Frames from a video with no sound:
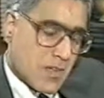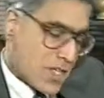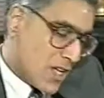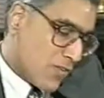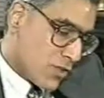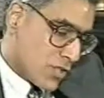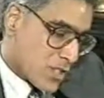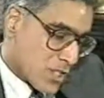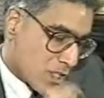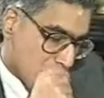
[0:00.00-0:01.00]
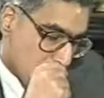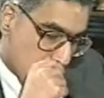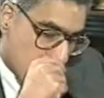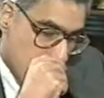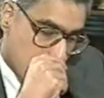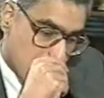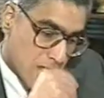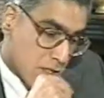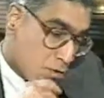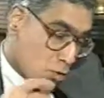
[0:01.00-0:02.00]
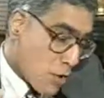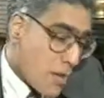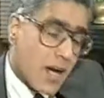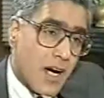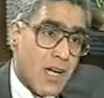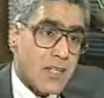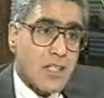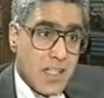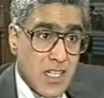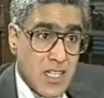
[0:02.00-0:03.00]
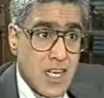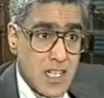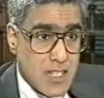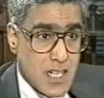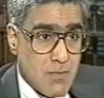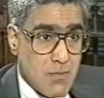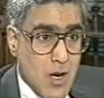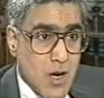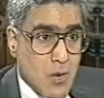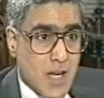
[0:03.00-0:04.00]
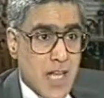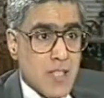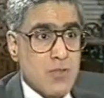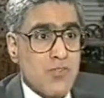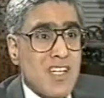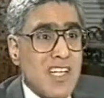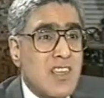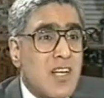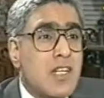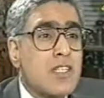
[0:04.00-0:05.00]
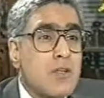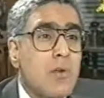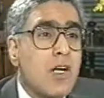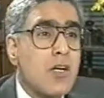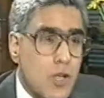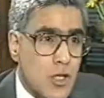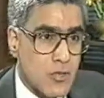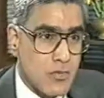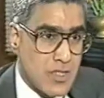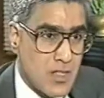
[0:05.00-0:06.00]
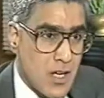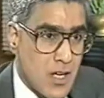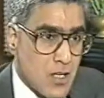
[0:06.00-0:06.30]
They say, for instance, that to claim the drawback under the EDI scheme, one has to fill in 31 documents.